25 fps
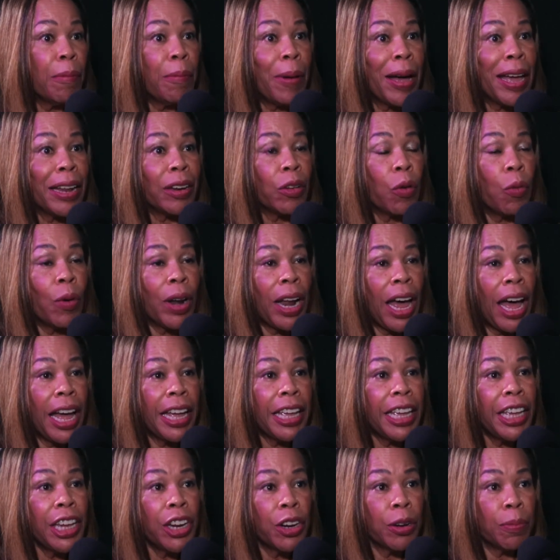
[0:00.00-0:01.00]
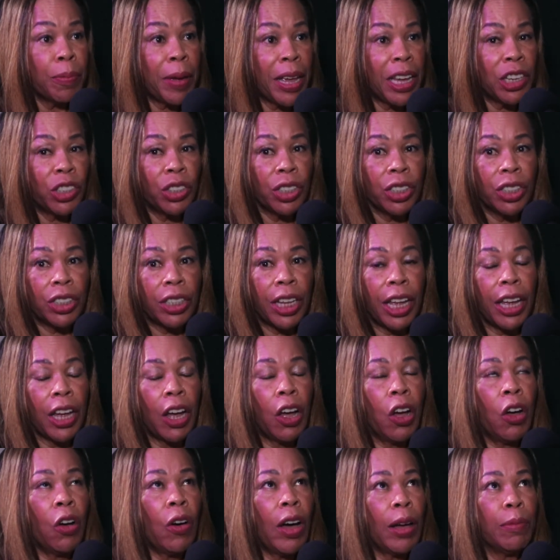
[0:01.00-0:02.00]
But when I hear patients say,
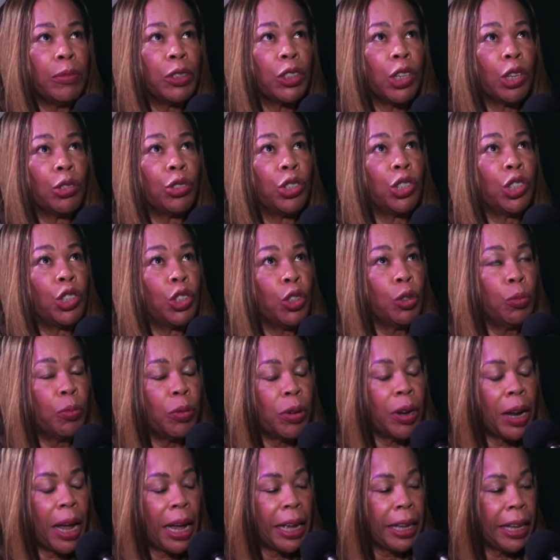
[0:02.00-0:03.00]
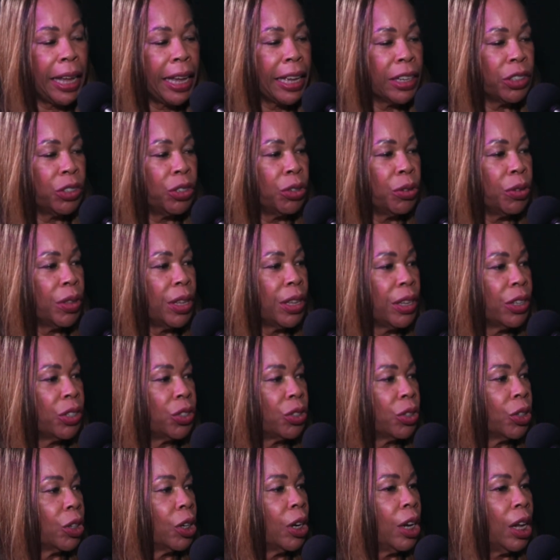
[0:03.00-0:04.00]
"Oh, I'm so stupid, I can't do
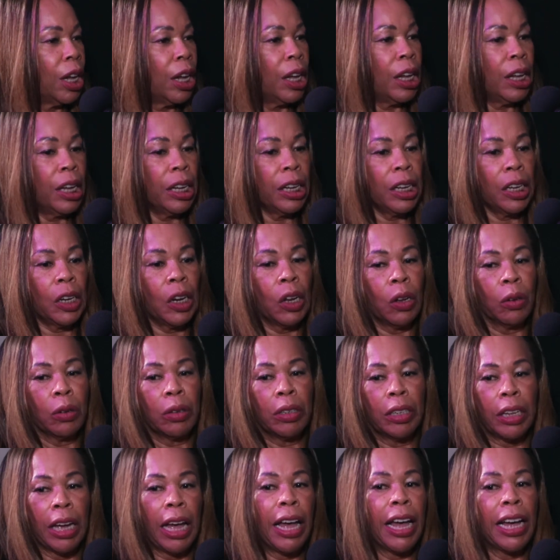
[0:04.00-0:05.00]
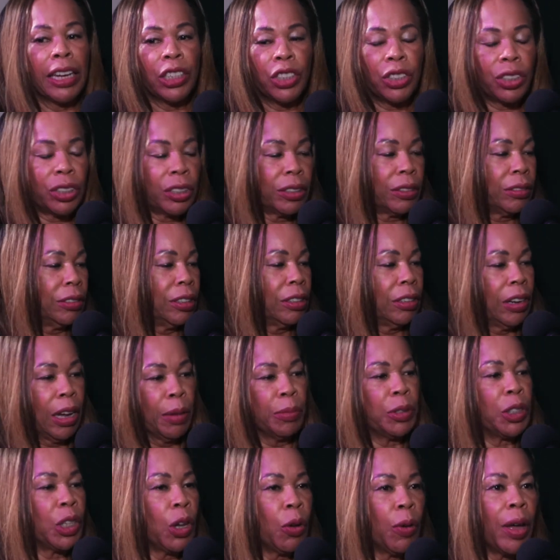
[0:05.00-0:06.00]
this," or, "Gosh,
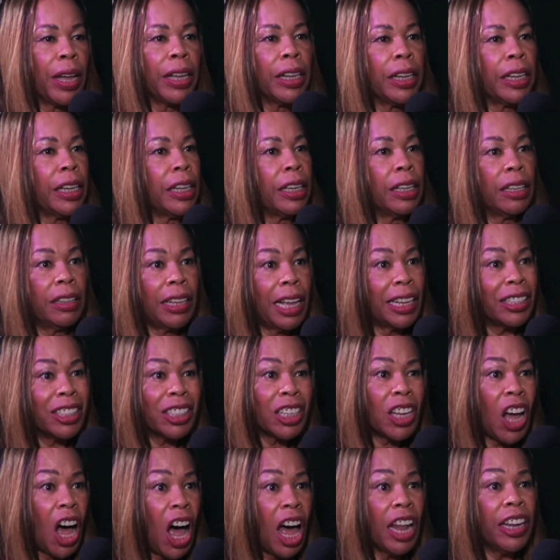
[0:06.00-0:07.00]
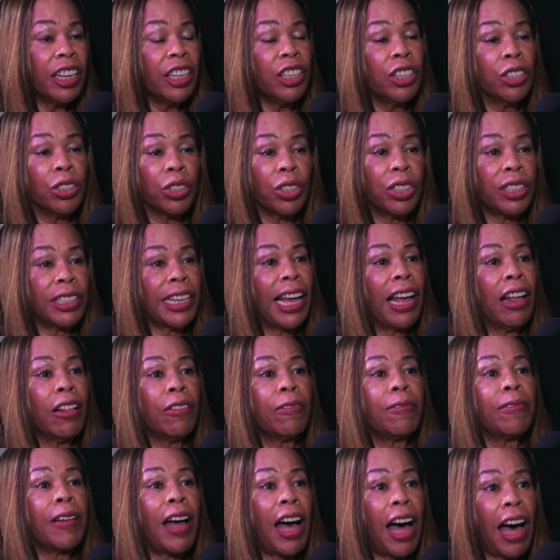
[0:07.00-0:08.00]
I'm so ugly," that's calling
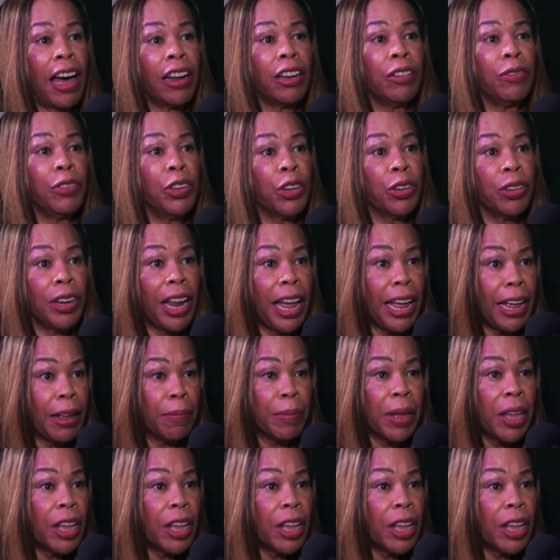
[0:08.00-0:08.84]
yourself out of your name.